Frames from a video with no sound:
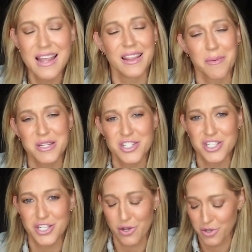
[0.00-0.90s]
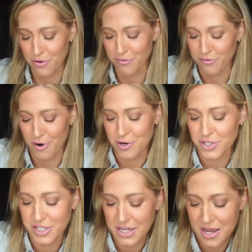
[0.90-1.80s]
Let me just show you
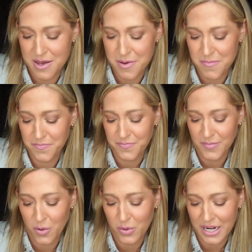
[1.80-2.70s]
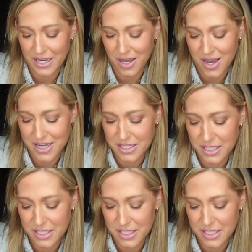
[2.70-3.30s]
first what I got.